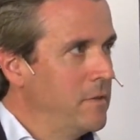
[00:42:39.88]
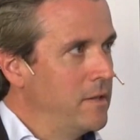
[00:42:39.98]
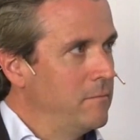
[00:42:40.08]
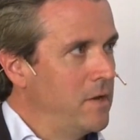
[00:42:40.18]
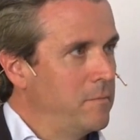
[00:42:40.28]

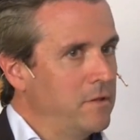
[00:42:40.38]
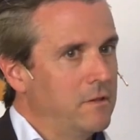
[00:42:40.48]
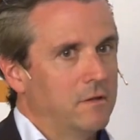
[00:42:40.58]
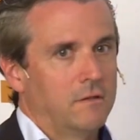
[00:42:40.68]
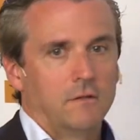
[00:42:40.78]
then maybe
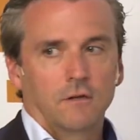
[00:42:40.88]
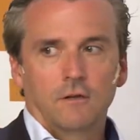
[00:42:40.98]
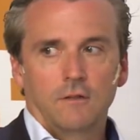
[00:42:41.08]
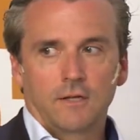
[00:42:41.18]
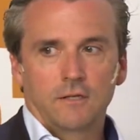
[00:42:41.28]
the, the
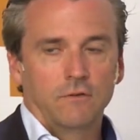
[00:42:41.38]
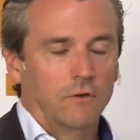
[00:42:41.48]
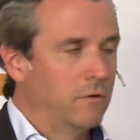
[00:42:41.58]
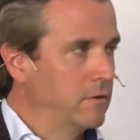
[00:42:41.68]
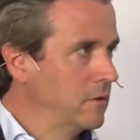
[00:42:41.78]
collective
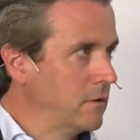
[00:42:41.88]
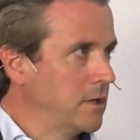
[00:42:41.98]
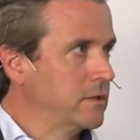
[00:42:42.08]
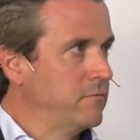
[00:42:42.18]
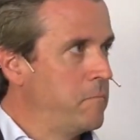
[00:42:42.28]
the
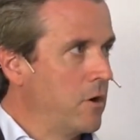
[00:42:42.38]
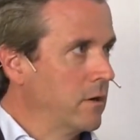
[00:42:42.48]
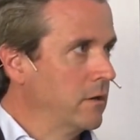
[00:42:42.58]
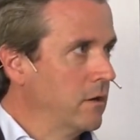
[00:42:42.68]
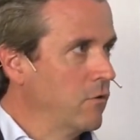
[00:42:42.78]
collective
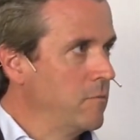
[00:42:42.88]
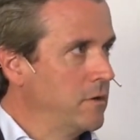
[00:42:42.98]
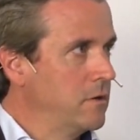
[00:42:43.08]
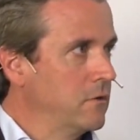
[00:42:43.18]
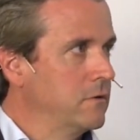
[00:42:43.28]
bargaining agreement
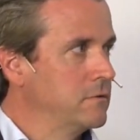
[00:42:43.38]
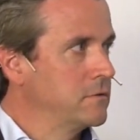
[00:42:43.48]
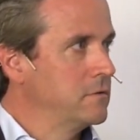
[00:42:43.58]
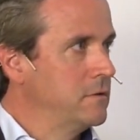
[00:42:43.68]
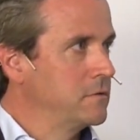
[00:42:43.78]
here in,
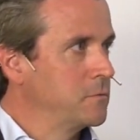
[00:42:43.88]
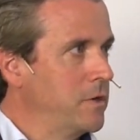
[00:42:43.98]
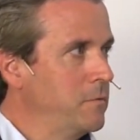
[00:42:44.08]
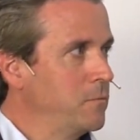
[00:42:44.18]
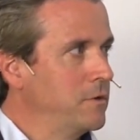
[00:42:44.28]
in
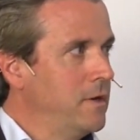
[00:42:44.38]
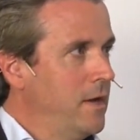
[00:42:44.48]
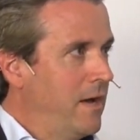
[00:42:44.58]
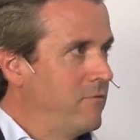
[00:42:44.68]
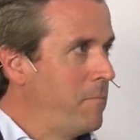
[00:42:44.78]
Sweden would
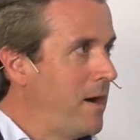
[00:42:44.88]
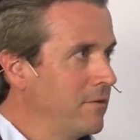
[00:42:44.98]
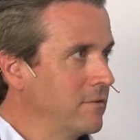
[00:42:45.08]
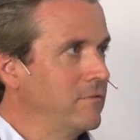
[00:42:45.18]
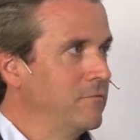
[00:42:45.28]
have a
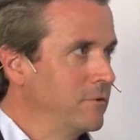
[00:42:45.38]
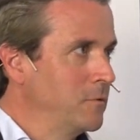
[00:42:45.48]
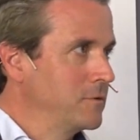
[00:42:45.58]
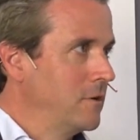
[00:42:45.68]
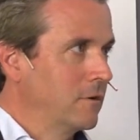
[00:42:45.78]
positive
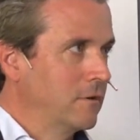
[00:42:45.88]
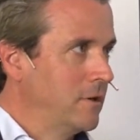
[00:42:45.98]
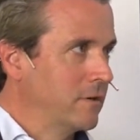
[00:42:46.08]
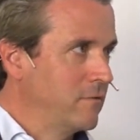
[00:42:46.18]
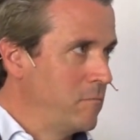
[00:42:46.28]
influence on
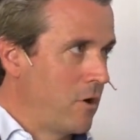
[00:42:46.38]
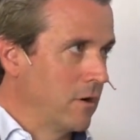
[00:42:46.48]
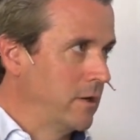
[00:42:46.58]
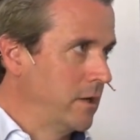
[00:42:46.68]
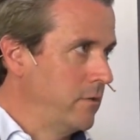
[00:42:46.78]
collective
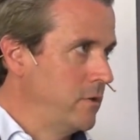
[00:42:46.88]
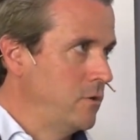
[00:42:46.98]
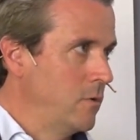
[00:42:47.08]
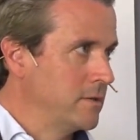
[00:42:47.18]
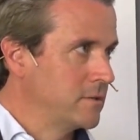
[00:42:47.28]
bargaining in the
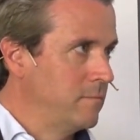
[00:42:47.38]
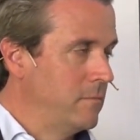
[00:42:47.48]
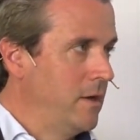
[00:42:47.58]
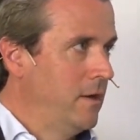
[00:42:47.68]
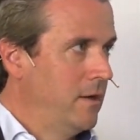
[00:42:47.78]
mm-hmm. U.S. and
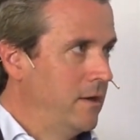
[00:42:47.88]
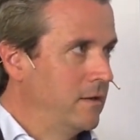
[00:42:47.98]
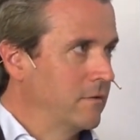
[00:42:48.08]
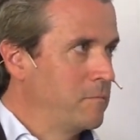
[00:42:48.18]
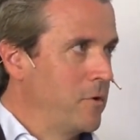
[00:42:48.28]
and
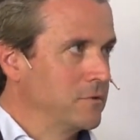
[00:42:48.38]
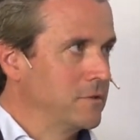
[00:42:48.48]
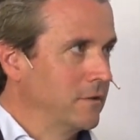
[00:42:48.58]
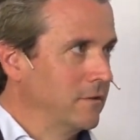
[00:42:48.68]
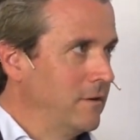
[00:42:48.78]

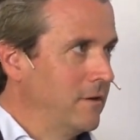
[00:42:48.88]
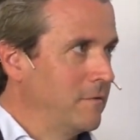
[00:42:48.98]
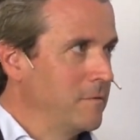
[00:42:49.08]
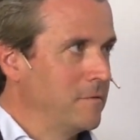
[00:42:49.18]
exposing uh,